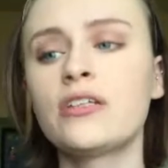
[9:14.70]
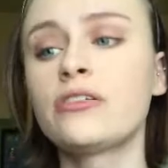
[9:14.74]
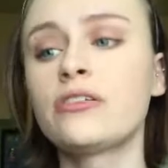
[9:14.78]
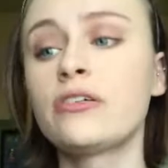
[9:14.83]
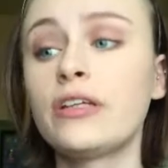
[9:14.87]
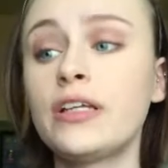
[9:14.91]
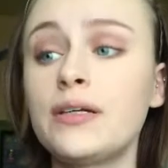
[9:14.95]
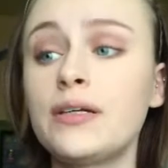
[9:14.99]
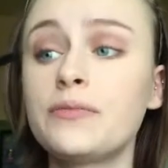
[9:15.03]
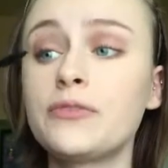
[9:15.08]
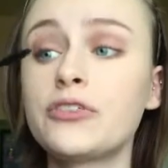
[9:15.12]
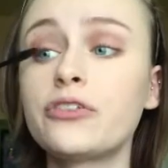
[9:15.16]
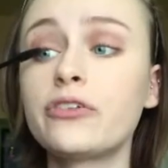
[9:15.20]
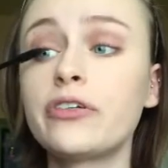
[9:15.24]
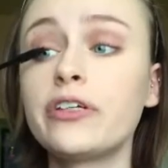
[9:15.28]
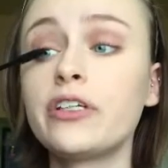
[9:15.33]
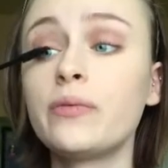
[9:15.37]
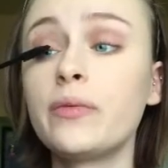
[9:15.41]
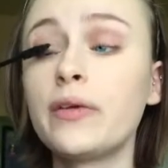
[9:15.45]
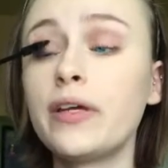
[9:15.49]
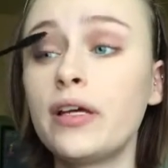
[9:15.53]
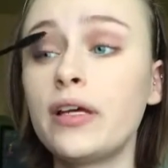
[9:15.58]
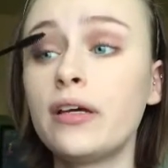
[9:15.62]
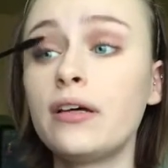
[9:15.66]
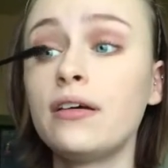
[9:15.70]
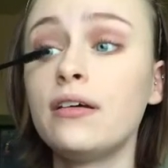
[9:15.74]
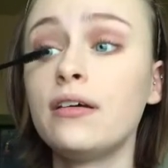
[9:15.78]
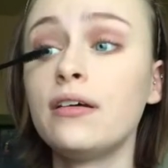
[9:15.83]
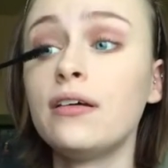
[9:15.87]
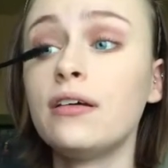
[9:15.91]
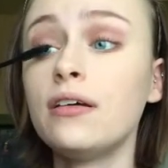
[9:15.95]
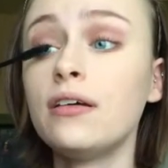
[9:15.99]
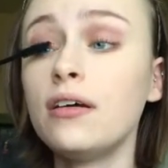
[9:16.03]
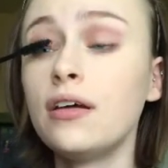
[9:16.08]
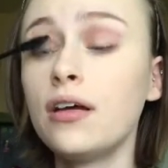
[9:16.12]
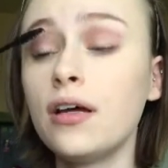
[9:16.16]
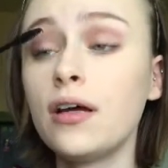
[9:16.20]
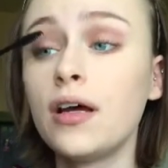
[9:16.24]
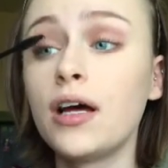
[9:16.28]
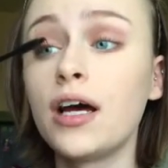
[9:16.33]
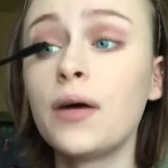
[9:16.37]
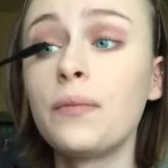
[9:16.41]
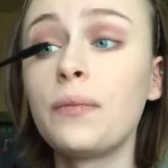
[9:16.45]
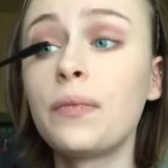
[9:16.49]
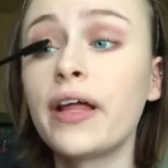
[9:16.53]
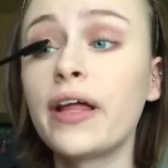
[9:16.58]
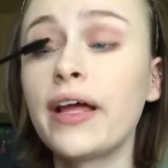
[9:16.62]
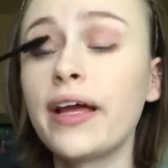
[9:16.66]
so then I'm just going to be
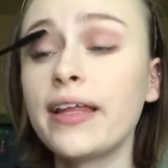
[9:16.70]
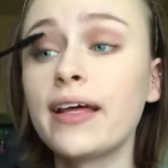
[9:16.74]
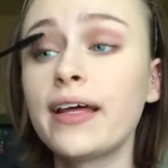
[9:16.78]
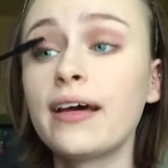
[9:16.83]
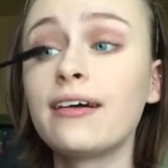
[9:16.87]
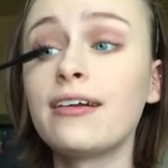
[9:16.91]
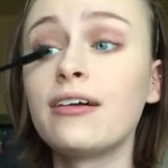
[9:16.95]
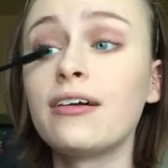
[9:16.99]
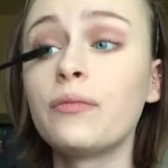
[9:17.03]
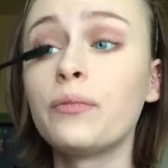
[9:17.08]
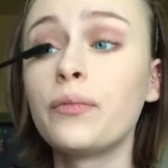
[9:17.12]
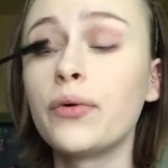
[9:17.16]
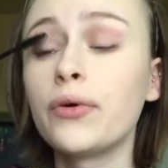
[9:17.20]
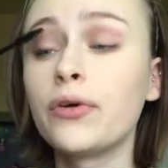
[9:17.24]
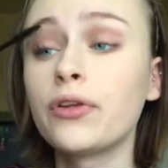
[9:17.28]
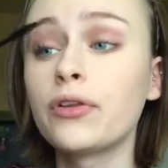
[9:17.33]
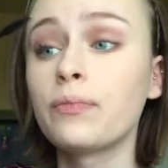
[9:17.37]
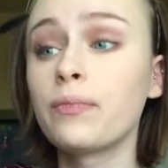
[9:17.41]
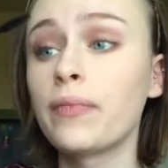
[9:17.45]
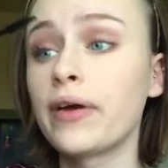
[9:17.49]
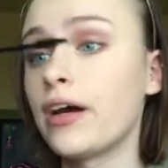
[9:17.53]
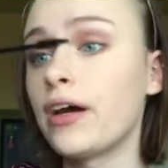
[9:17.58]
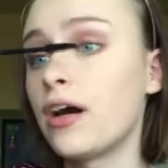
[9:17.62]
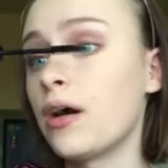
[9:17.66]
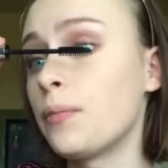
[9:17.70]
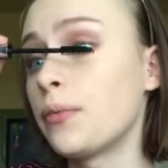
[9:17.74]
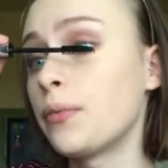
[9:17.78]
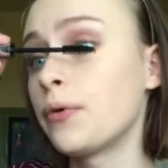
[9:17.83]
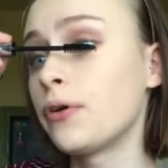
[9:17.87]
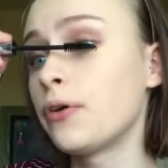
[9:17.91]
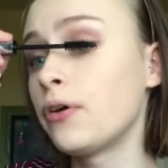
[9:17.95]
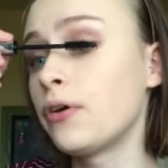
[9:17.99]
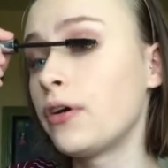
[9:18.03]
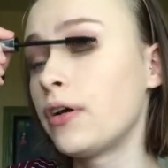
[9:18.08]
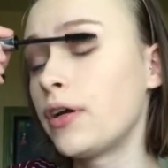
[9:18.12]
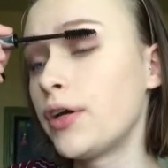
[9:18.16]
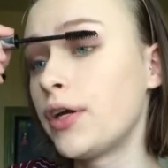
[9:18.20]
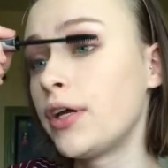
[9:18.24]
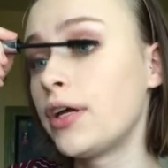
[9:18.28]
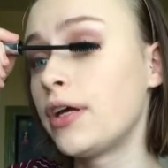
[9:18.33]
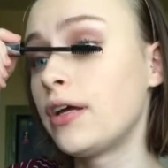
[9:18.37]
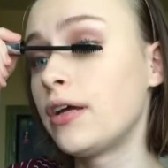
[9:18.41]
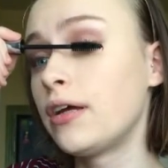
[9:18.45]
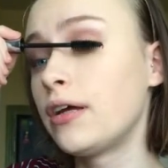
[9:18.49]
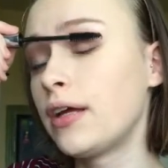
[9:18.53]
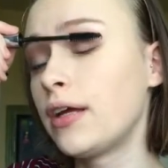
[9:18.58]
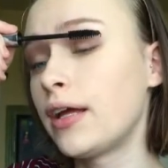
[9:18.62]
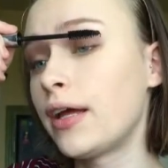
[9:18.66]
applying that on both my upper
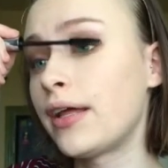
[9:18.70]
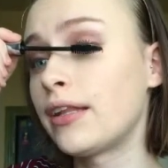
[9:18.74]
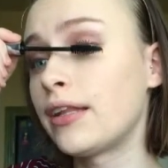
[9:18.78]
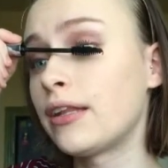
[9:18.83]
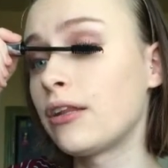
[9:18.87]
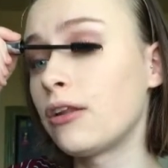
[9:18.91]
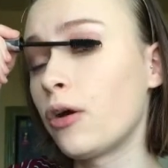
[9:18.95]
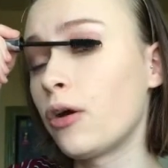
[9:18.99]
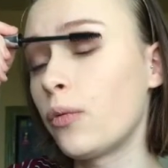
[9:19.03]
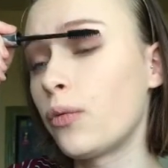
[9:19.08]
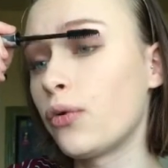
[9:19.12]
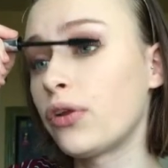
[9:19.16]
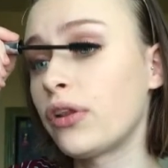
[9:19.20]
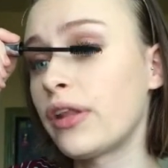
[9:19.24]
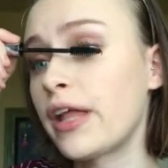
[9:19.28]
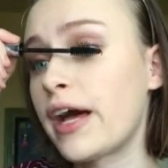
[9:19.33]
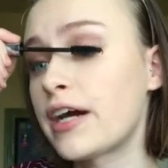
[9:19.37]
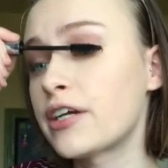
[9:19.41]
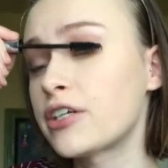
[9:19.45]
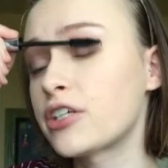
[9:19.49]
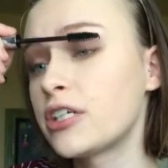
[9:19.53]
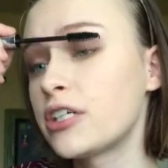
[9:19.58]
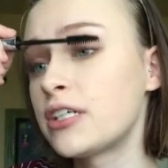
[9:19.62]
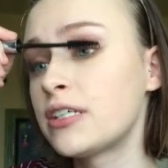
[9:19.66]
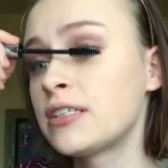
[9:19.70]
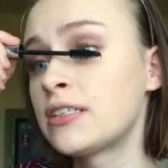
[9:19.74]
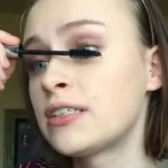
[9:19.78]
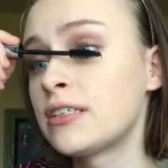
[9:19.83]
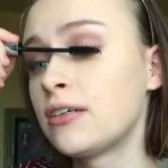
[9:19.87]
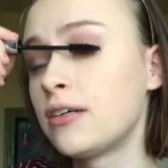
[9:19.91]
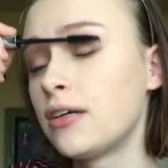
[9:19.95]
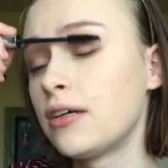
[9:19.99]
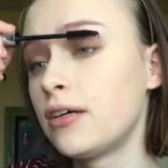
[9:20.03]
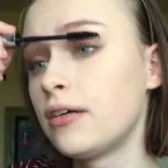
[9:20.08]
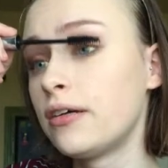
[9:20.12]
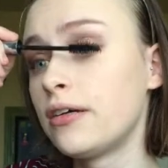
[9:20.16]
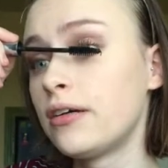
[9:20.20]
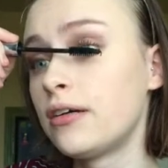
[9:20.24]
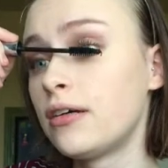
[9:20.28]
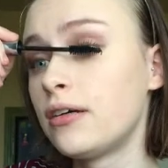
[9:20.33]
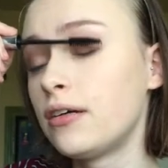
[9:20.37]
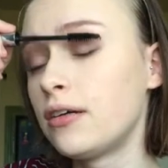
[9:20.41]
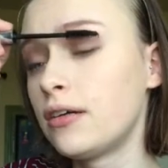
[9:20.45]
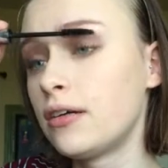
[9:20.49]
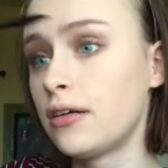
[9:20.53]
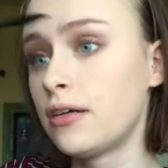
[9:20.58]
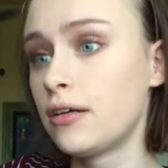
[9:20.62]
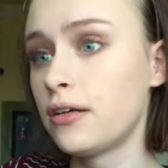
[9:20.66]
and lower lashes.
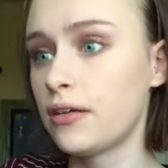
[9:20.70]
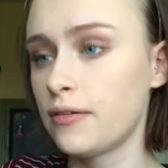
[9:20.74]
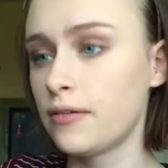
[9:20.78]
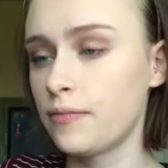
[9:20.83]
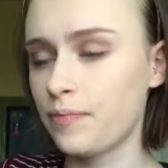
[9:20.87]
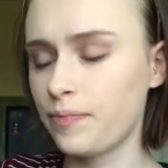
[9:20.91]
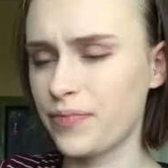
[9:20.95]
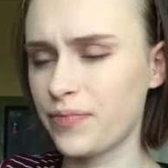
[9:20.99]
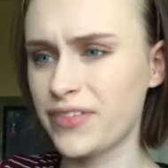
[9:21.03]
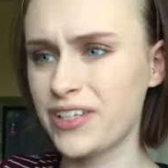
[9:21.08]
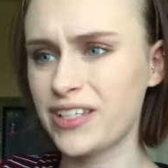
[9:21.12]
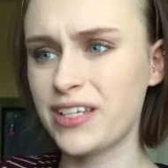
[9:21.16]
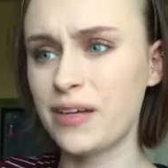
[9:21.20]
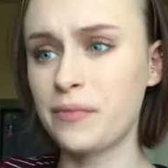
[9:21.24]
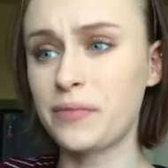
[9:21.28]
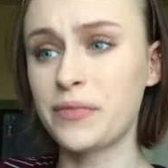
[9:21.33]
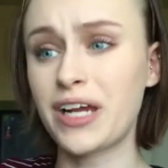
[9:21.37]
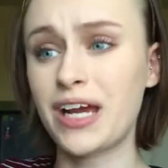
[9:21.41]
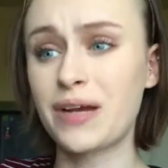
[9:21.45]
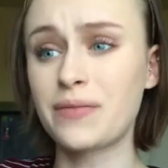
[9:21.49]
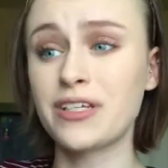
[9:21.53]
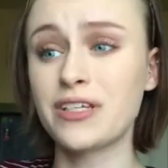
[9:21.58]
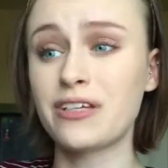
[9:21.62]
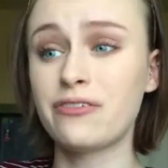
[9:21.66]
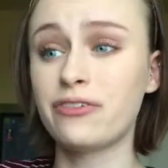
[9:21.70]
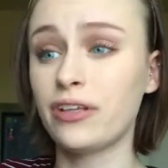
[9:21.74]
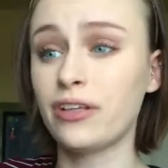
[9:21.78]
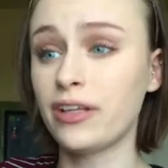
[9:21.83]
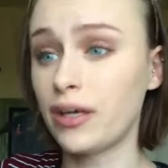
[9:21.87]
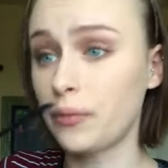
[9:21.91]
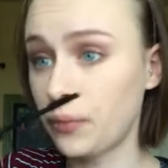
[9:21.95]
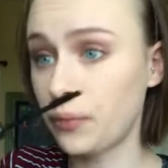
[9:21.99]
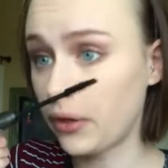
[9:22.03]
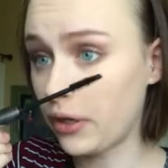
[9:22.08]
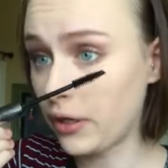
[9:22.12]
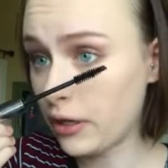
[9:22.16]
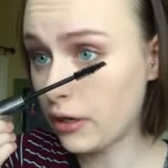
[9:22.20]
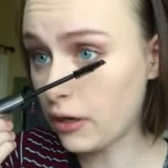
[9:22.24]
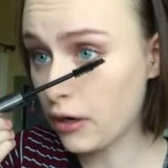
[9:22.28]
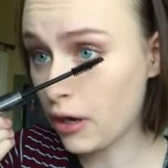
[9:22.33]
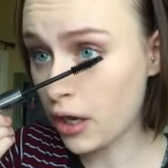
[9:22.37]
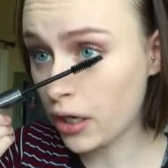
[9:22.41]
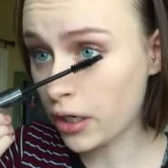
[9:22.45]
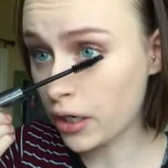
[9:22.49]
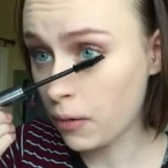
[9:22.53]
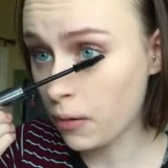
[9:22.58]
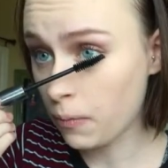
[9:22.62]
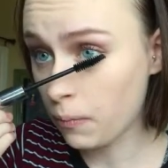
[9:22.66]
Sometimes I feel like putting it
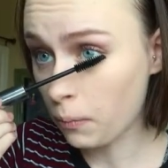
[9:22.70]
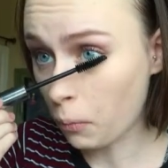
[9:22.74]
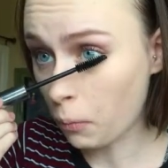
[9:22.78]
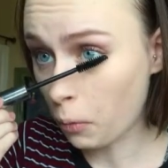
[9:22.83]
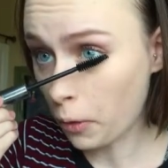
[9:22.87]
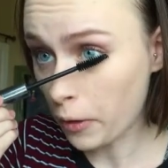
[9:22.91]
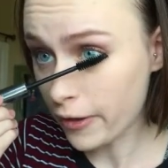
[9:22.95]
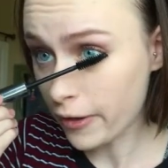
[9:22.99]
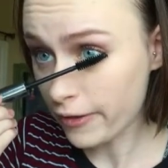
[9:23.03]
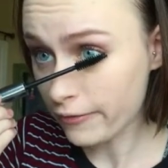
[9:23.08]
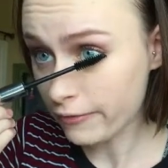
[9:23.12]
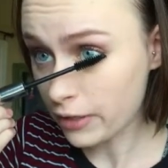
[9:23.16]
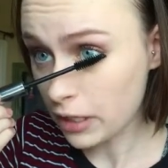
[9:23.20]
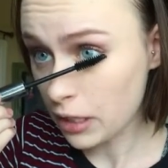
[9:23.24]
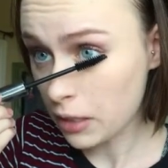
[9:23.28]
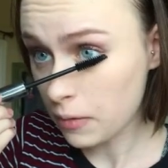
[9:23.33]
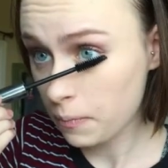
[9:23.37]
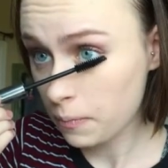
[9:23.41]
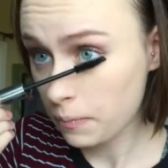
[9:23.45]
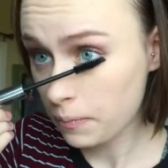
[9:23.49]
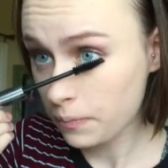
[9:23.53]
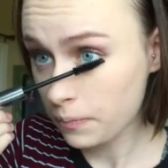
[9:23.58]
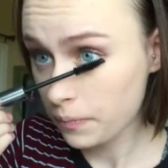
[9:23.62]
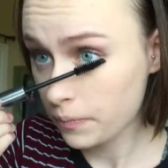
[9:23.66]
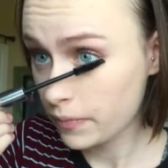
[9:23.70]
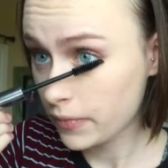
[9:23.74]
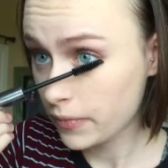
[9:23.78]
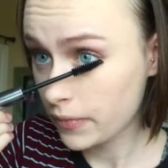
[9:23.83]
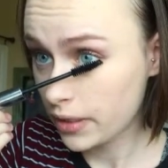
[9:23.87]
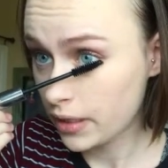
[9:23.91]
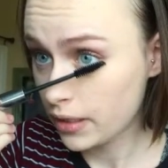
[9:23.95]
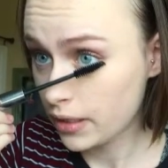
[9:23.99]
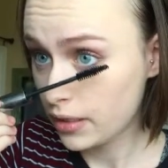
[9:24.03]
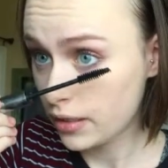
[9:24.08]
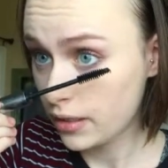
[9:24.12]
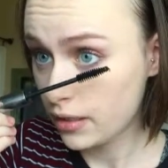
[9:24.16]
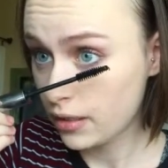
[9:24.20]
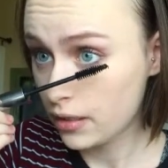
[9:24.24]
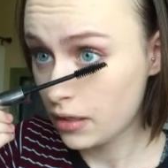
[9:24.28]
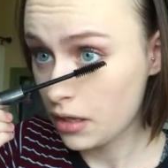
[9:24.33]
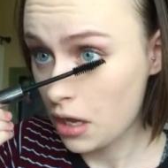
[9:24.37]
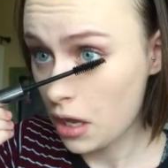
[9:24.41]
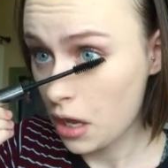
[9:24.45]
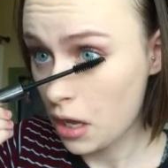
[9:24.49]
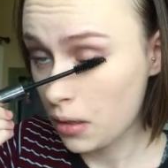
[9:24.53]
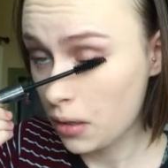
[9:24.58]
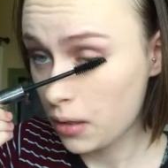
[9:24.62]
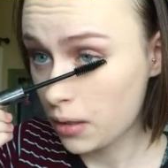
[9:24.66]
on more heavy.
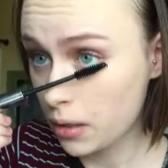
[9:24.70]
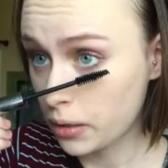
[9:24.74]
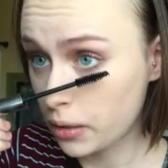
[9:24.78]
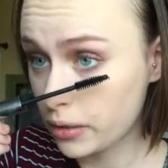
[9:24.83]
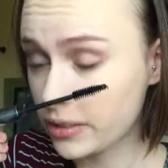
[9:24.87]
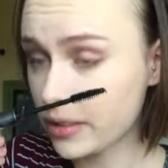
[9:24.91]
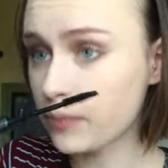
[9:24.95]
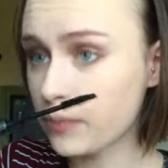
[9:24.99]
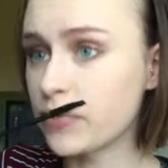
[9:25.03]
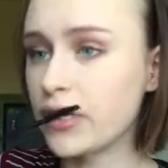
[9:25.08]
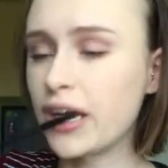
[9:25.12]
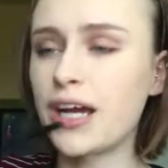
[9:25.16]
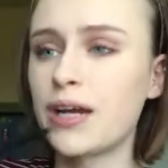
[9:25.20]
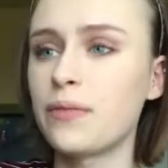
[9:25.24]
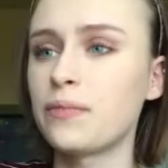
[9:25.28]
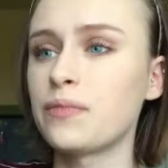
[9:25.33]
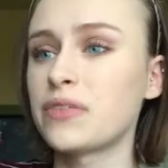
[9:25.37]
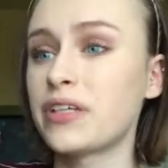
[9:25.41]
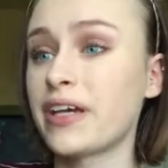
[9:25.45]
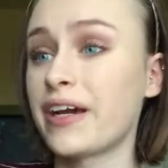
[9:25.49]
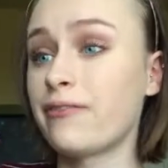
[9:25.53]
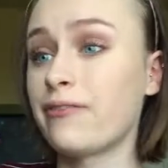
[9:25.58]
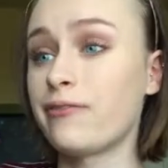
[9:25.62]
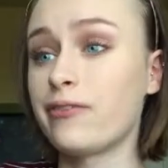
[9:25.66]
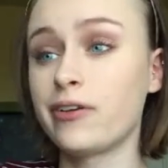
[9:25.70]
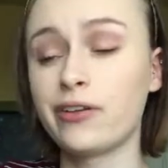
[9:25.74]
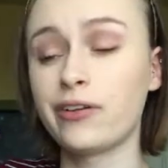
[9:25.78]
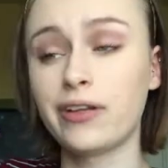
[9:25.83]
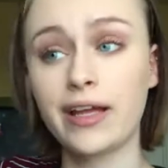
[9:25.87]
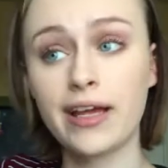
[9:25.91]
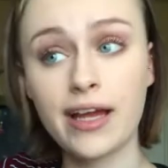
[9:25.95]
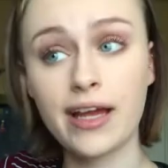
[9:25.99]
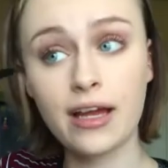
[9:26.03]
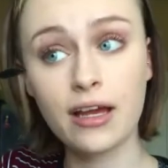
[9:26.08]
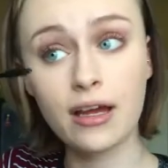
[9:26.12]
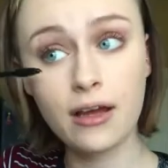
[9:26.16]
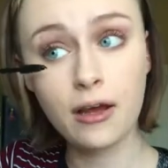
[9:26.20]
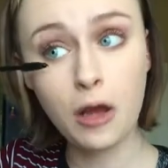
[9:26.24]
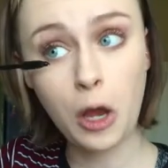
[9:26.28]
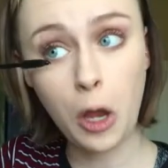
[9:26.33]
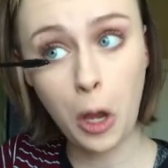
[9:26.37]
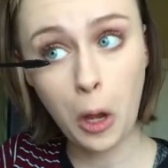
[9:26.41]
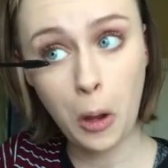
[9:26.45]
Sometimes I feel like